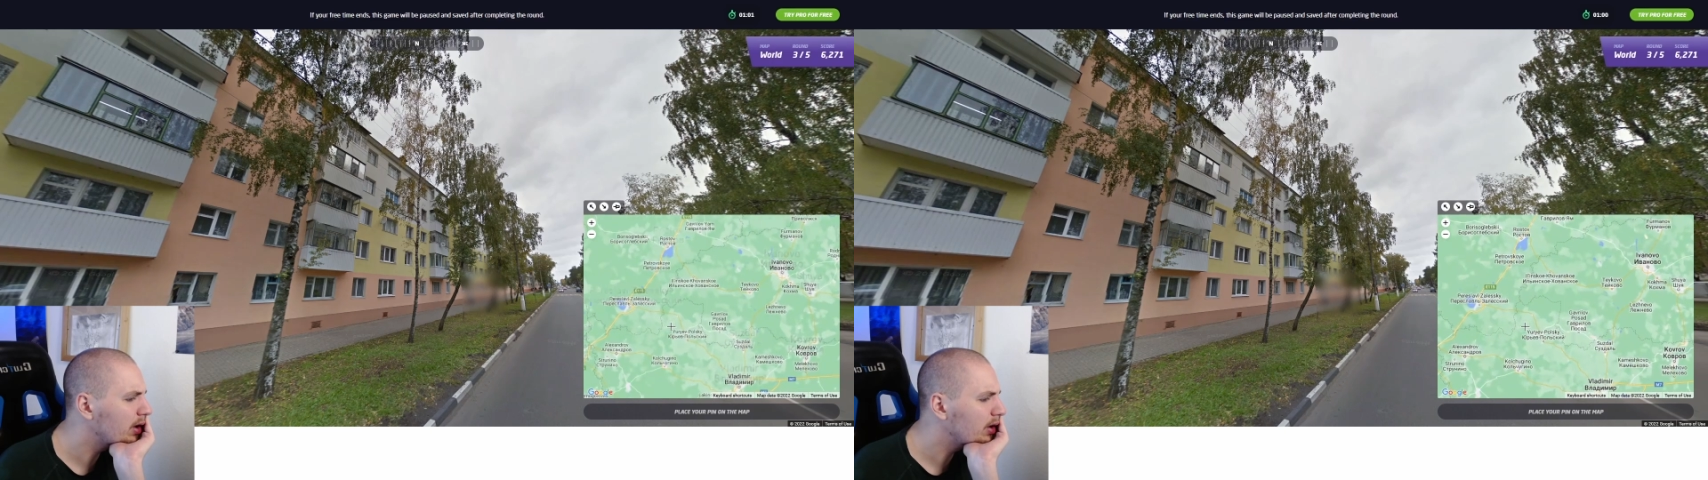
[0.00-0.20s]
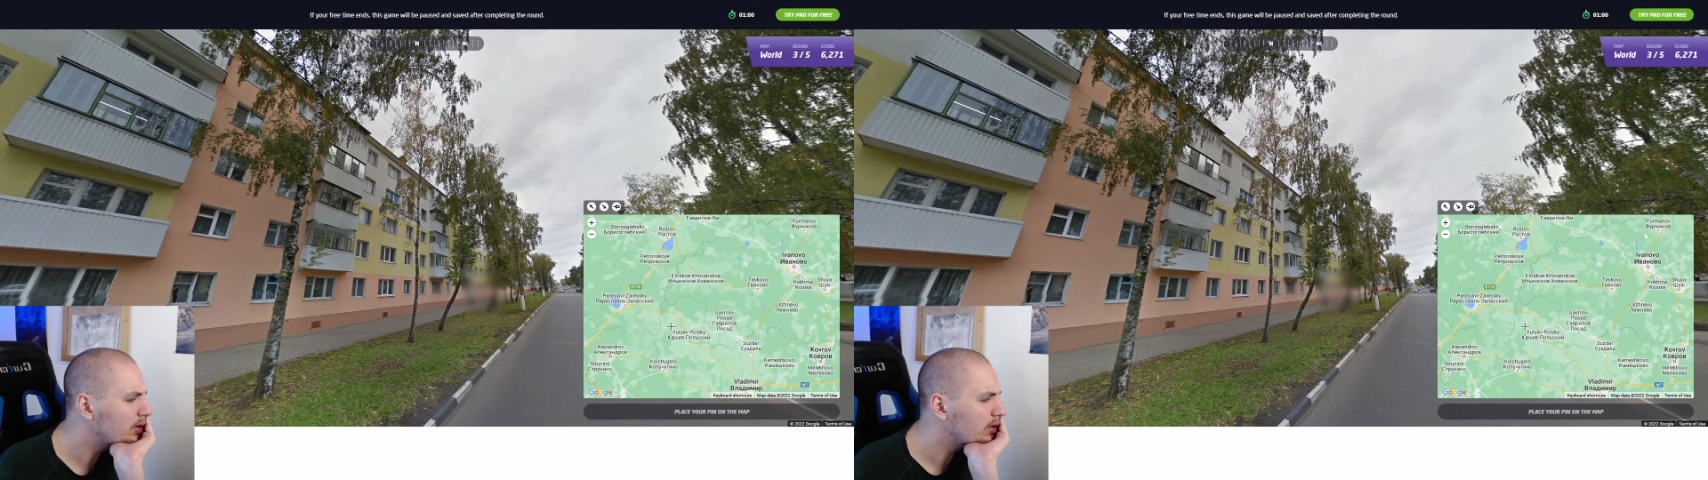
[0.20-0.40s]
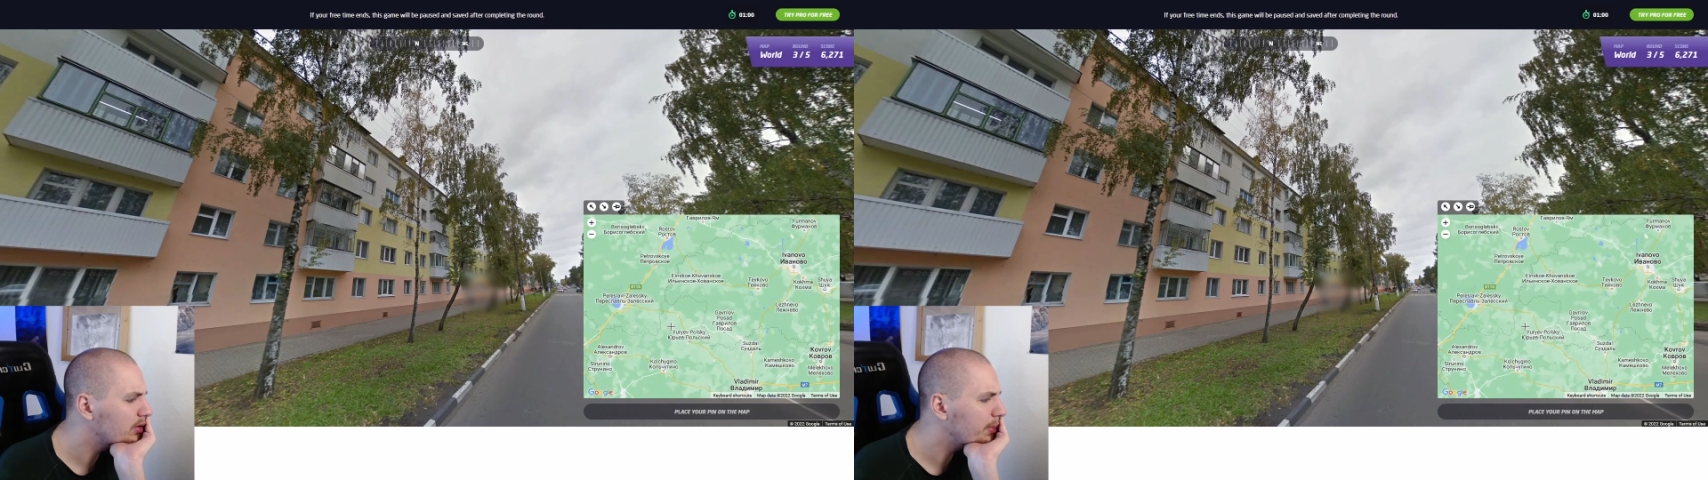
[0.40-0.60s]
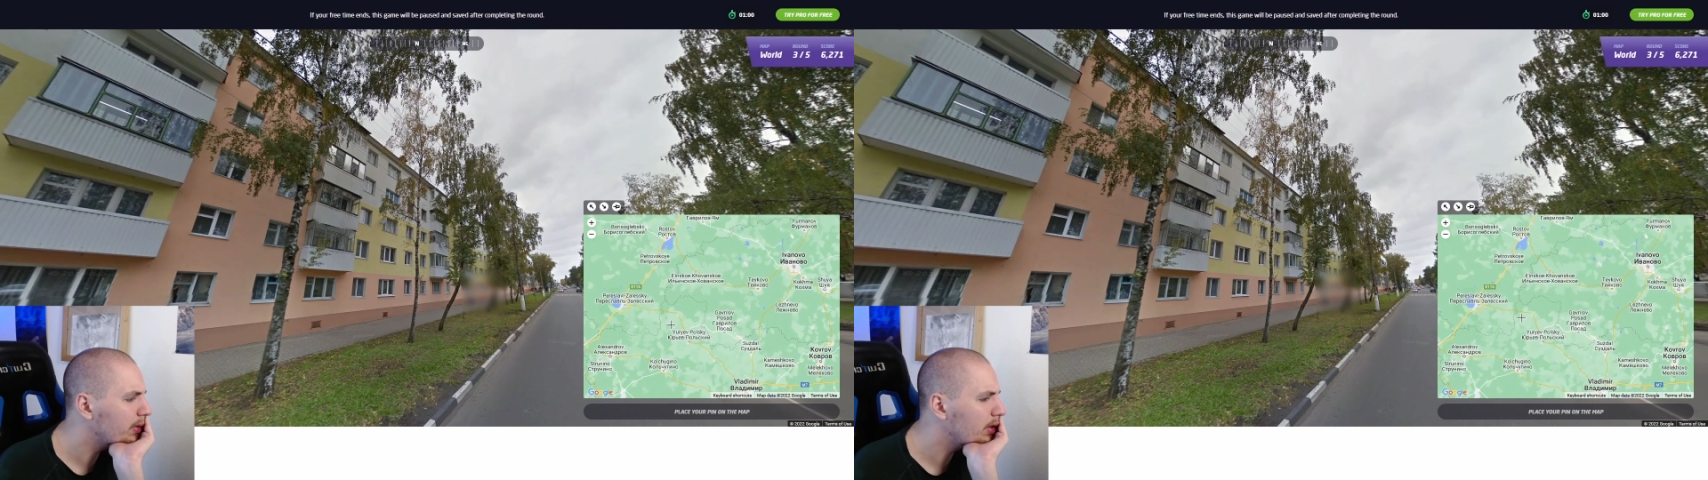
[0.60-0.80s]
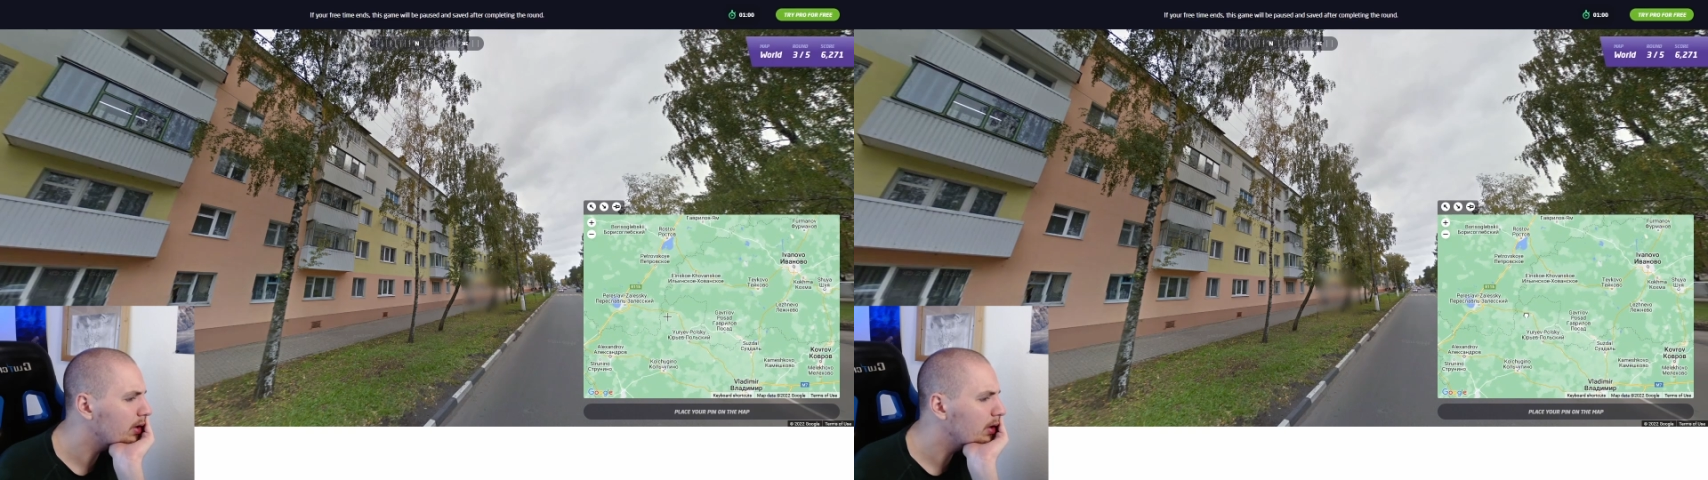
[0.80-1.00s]
I didn't
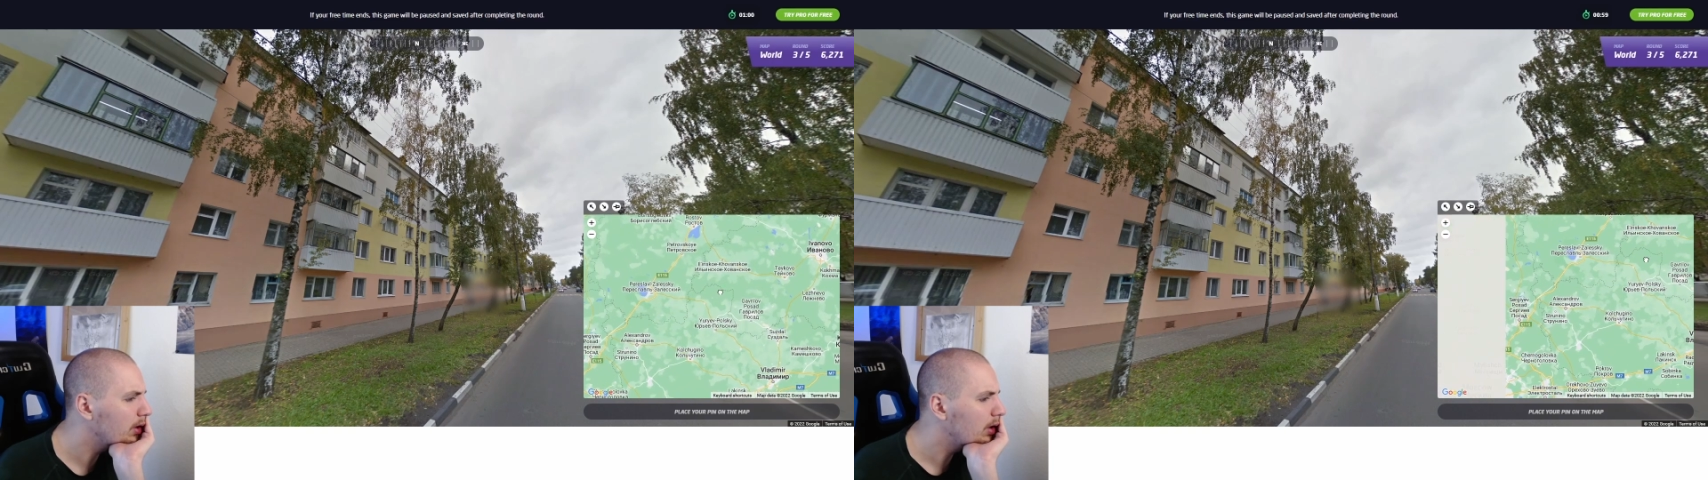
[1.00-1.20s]
expect that.